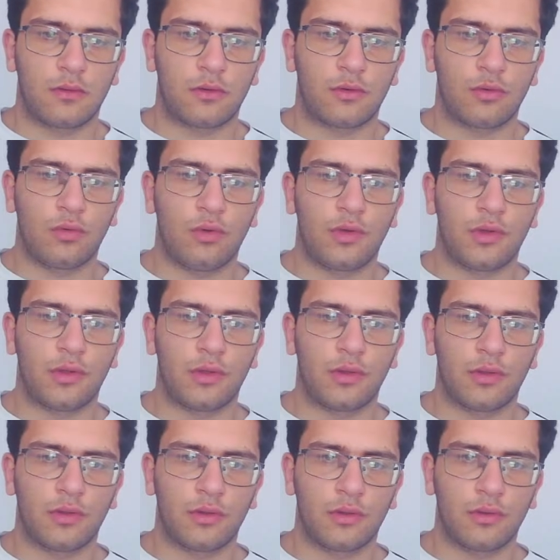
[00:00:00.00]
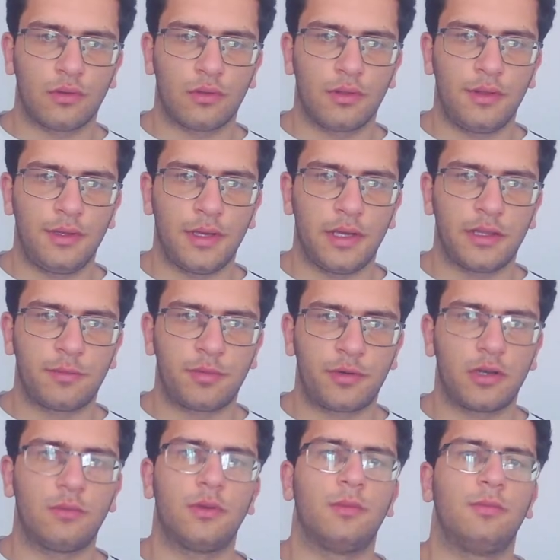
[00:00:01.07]
Rook d8
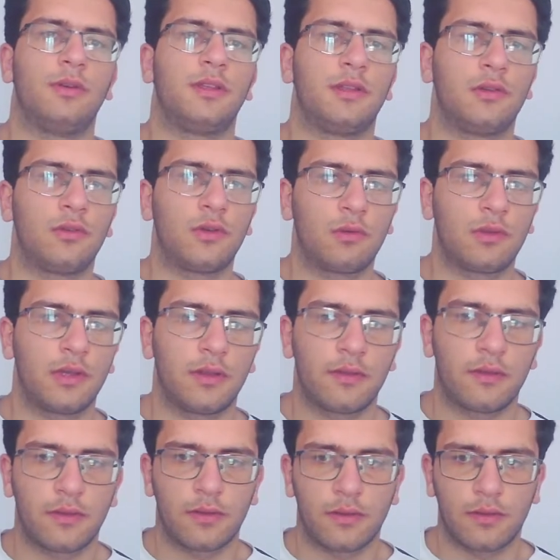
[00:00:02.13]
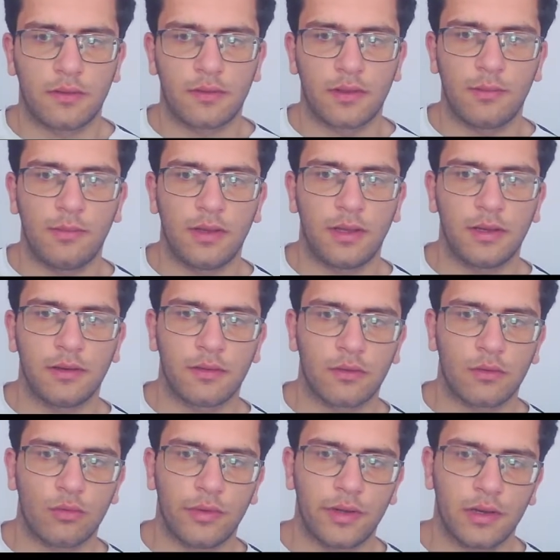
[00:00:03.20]
probably, you know, that's the same line
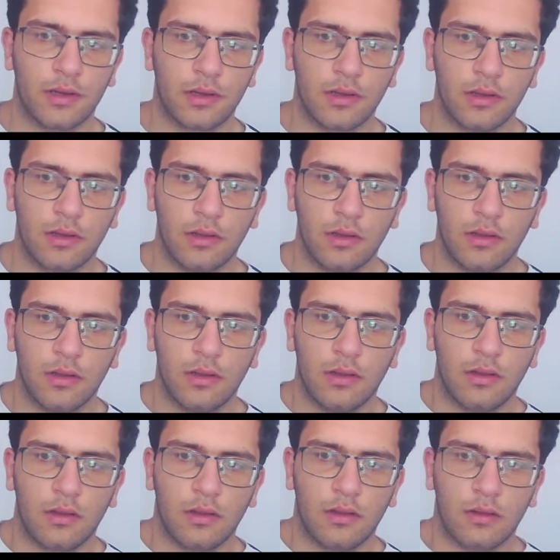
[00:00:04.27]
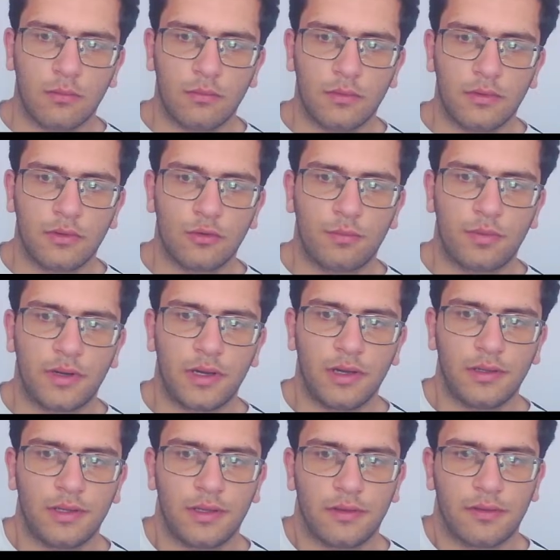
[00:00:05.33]
as queen. You
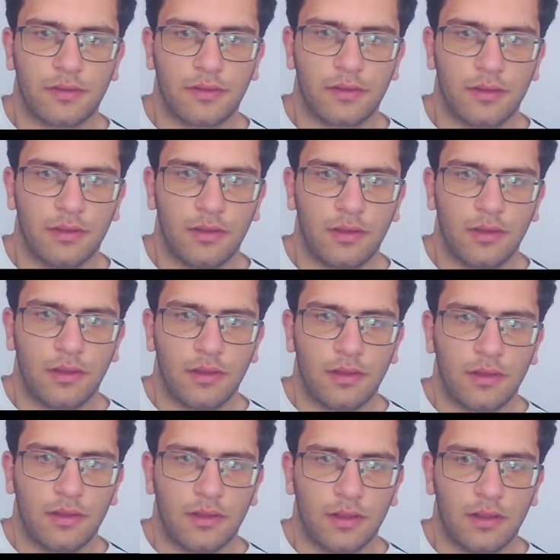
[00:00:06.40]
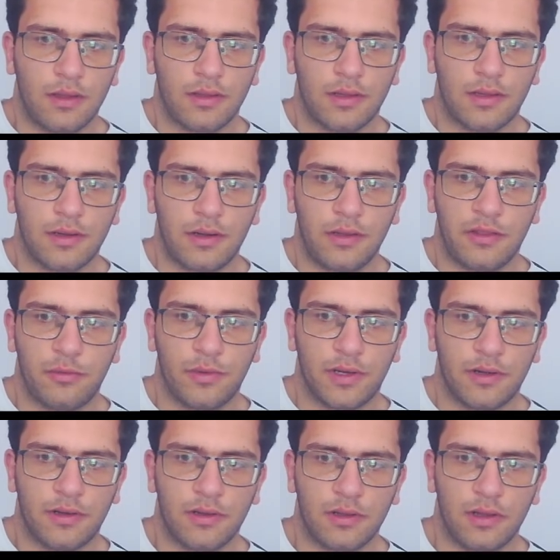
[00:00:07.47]
practice? Ah, great
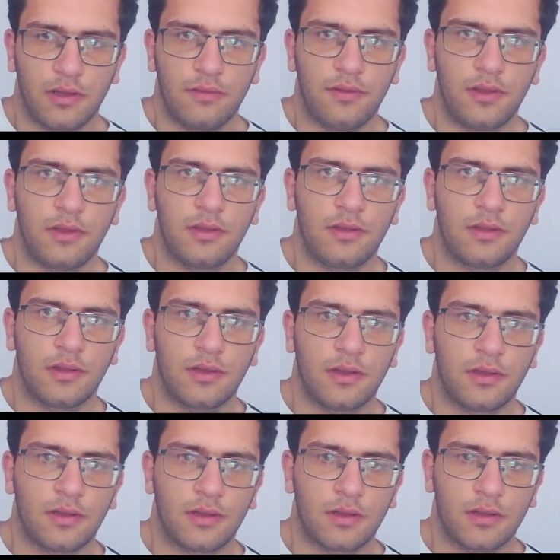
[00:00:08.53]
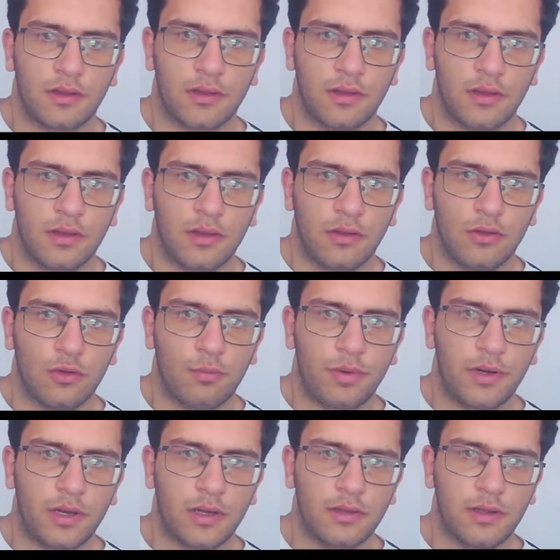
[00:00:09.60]
one. I think you
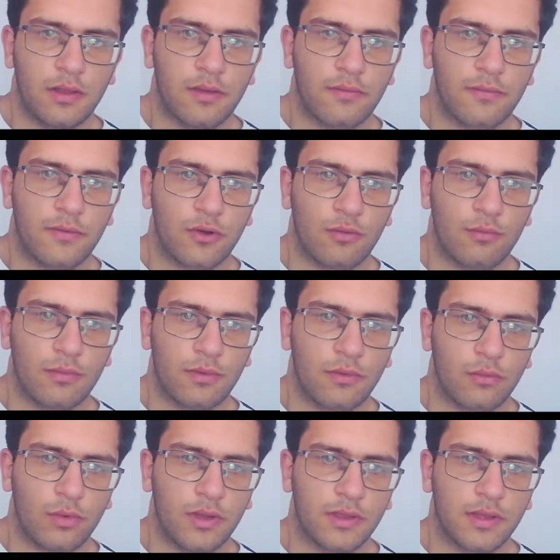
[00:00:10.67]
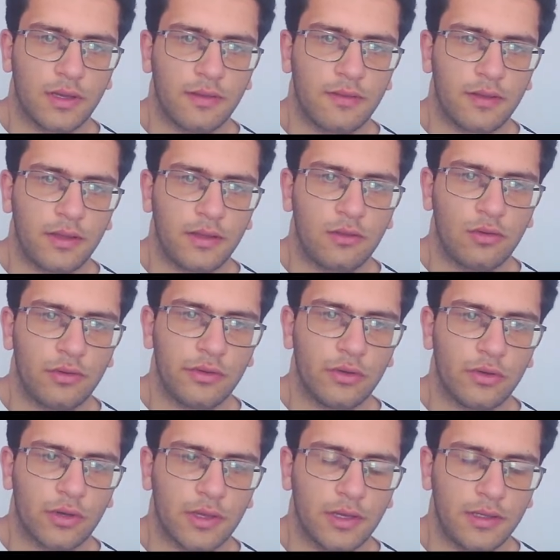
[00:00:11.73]
practice from what I said to
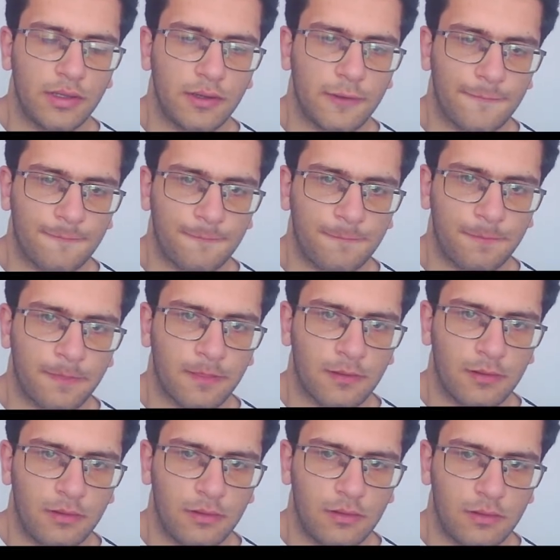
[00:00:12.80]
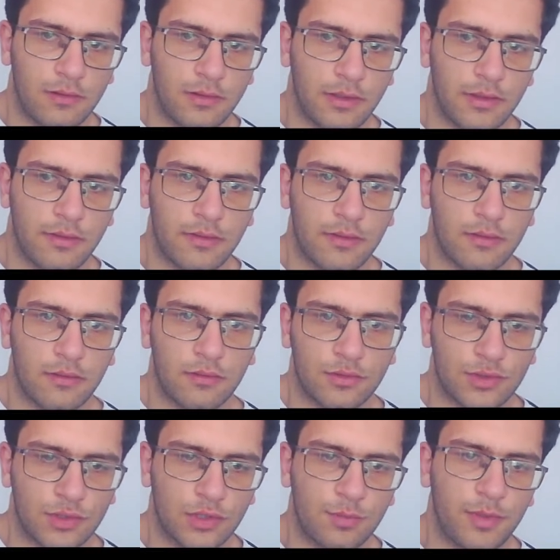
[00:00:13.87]
you, okay? That
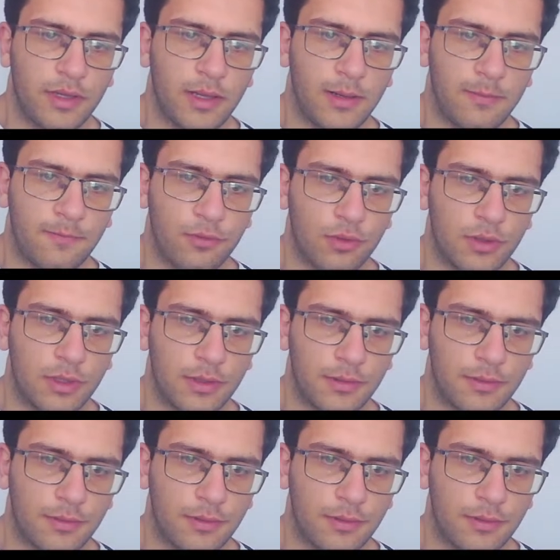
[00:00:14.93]
should be helpful.